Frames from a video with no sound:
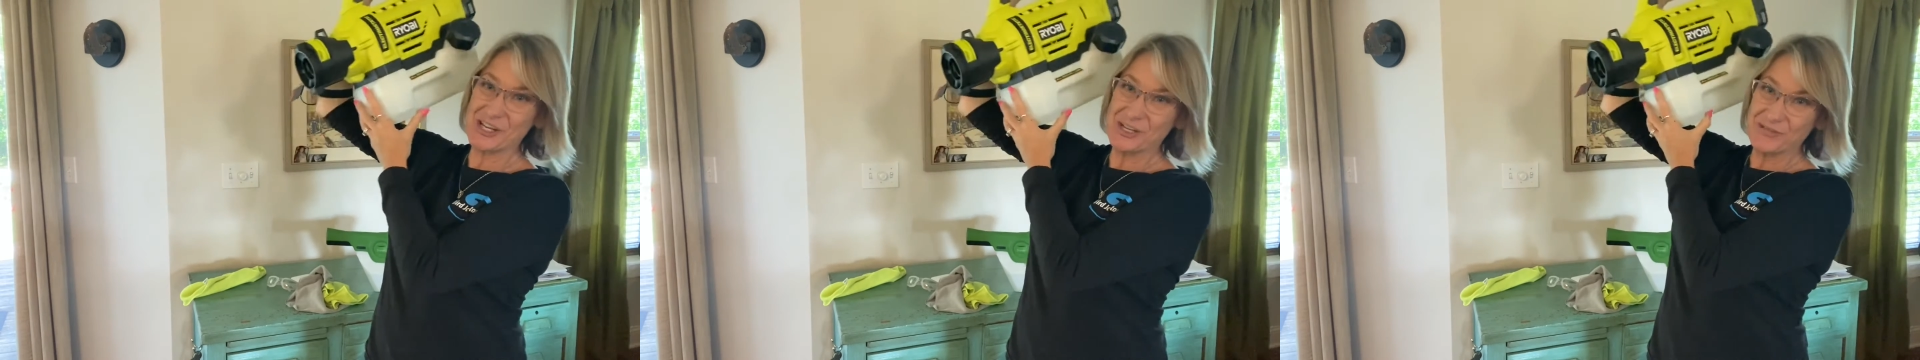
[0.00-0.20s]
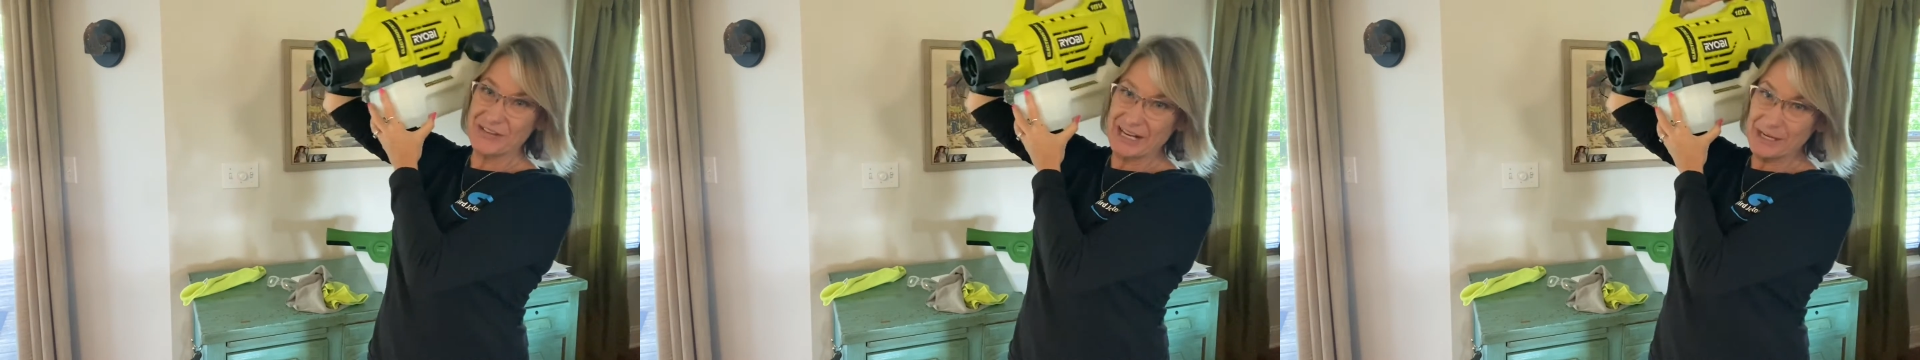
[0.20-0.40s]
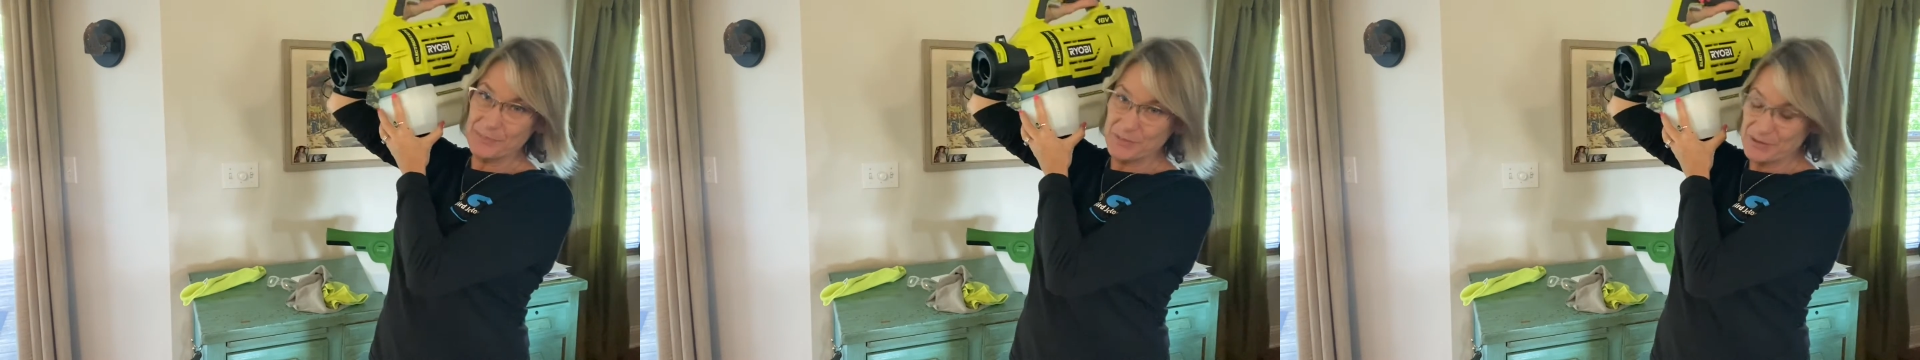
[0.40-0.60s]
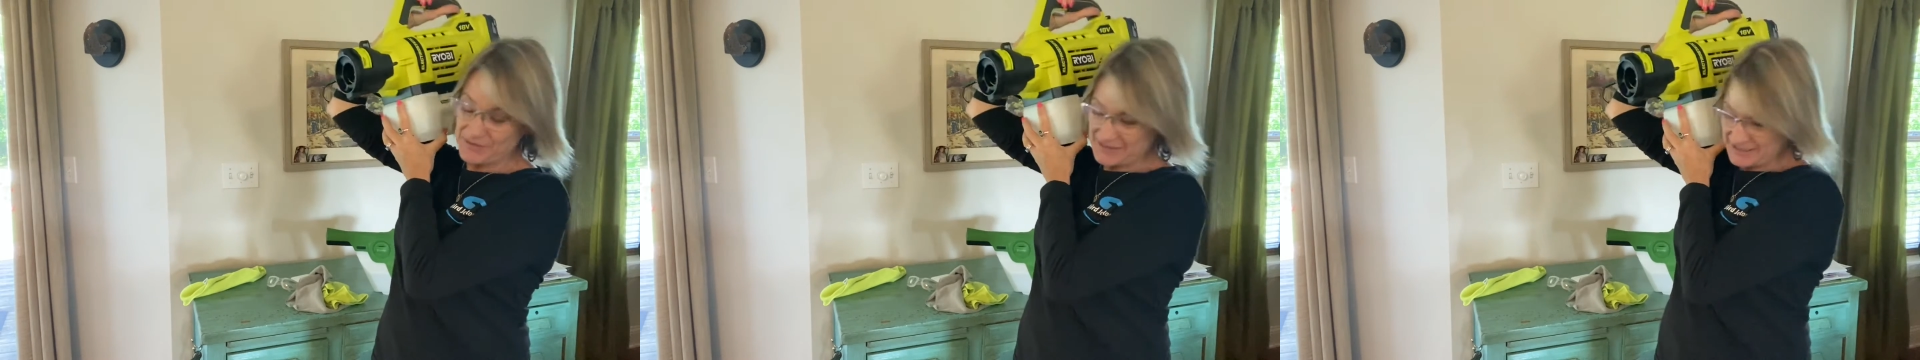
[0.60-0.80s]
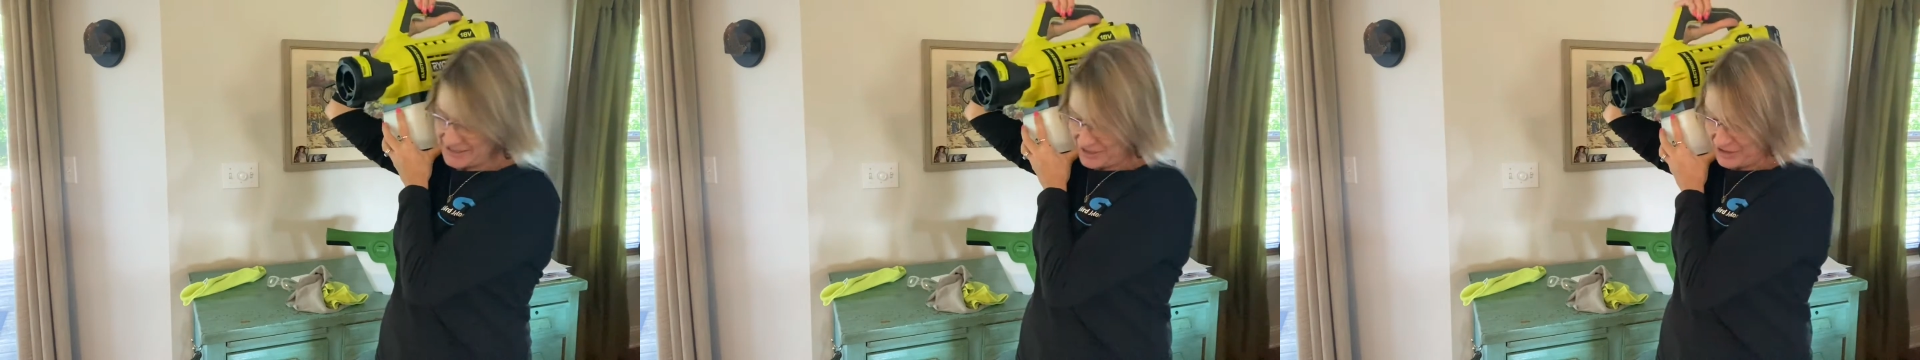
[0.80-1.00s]
you've got to put
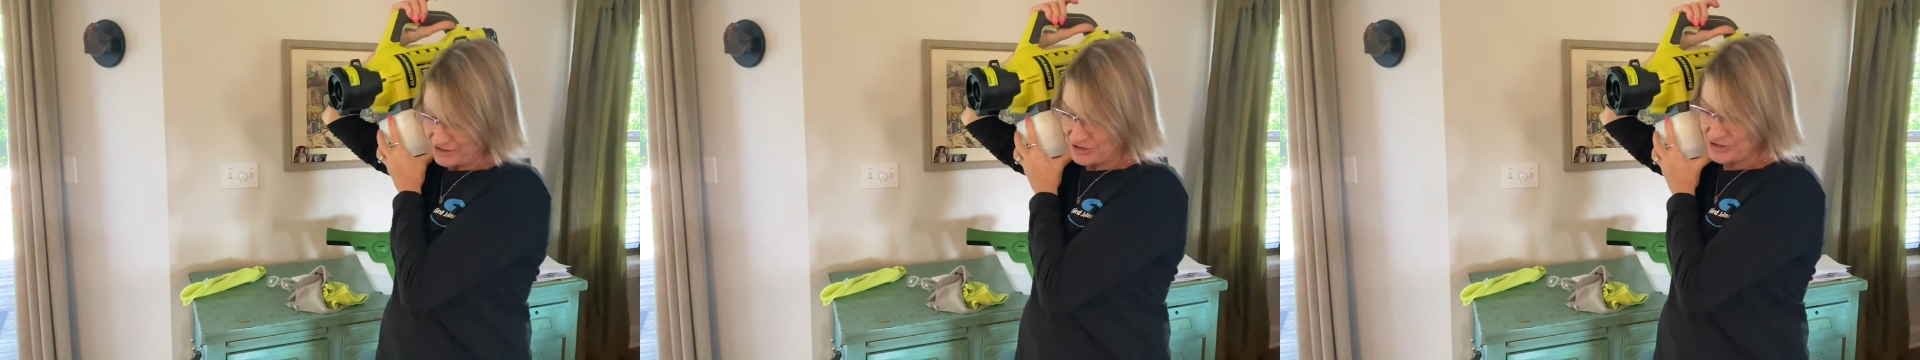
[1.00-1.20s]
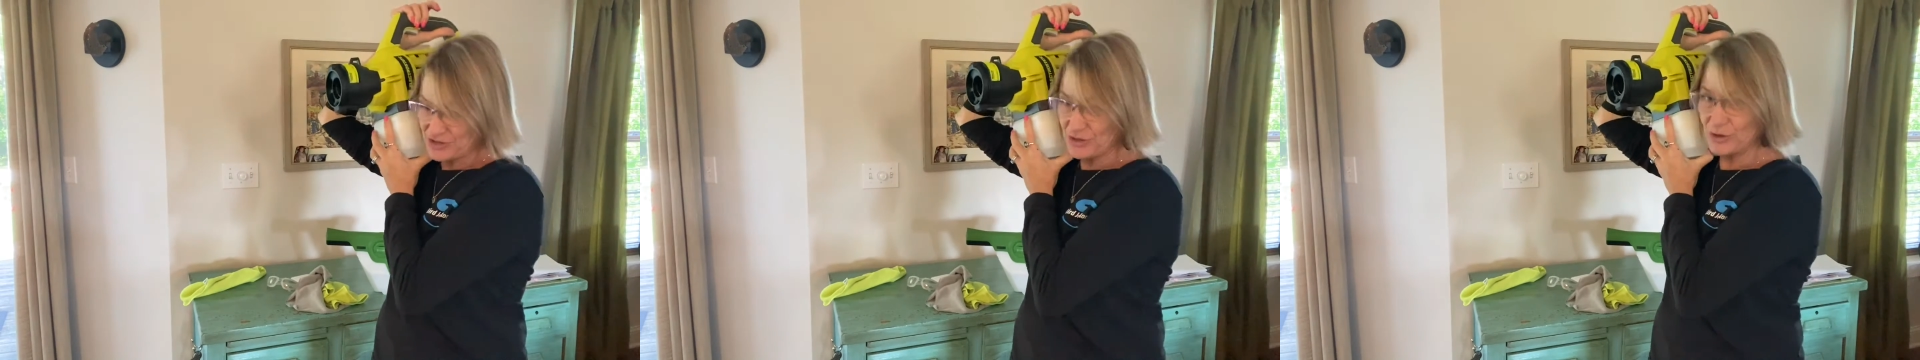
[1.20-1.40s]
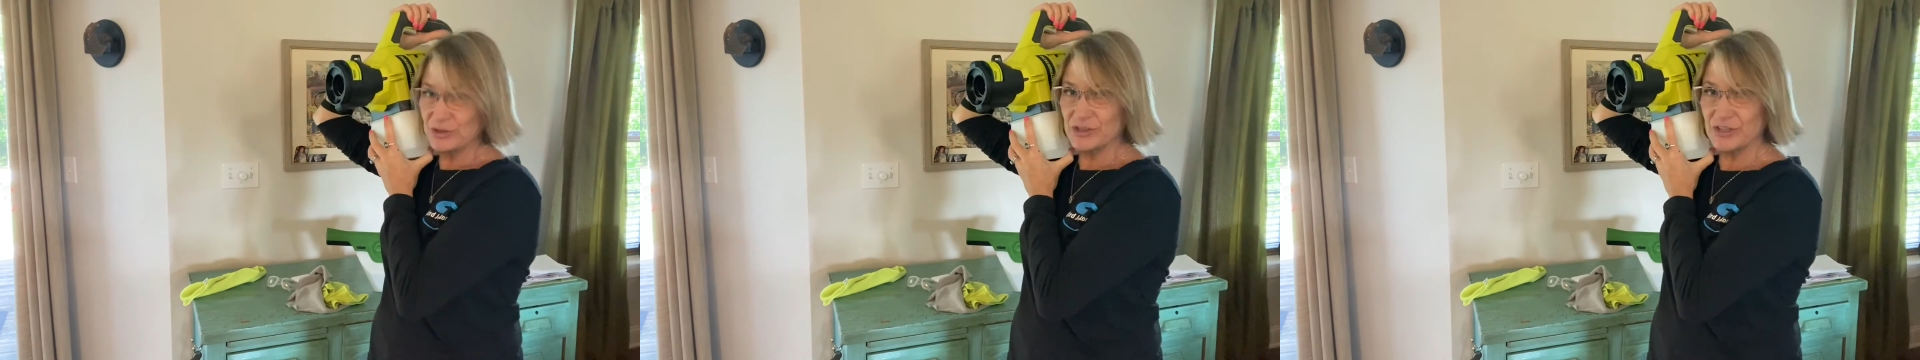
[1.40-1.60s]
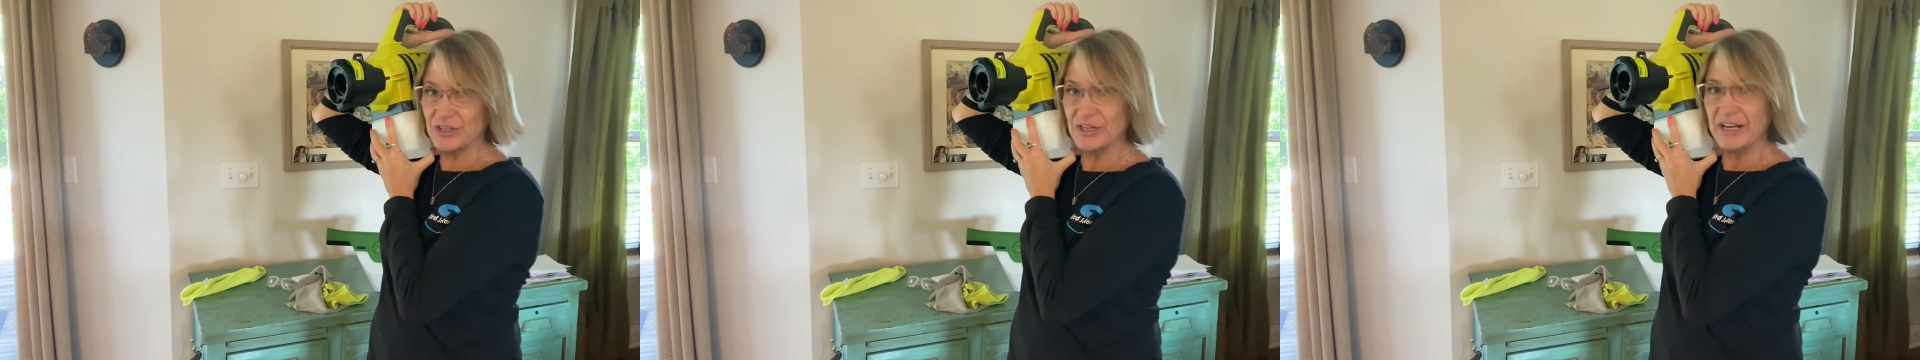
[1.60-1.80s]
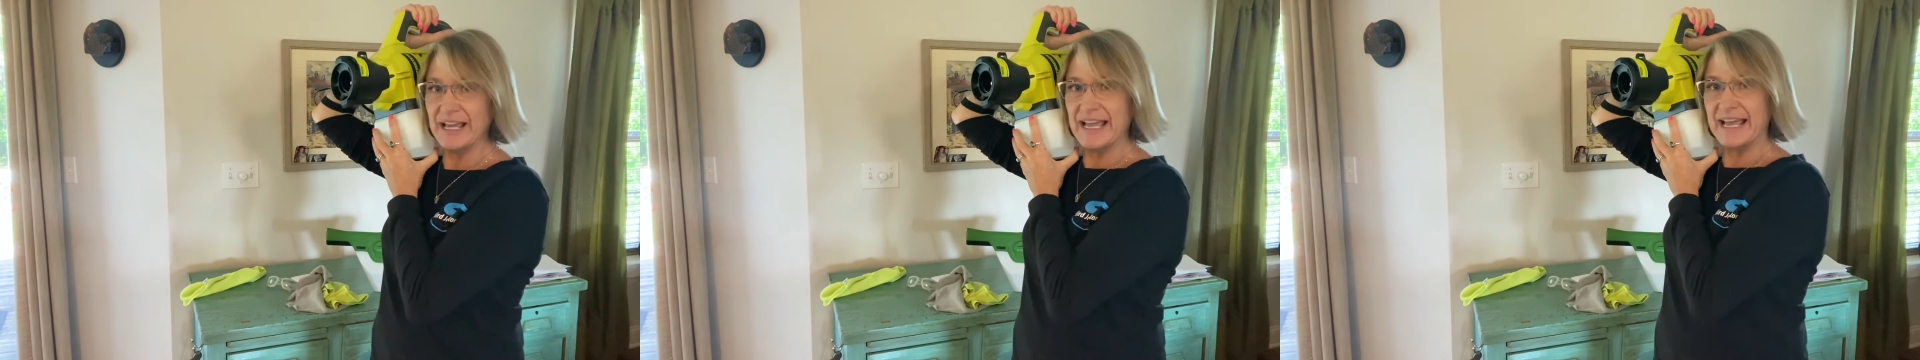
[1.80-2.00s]
this on your shoulder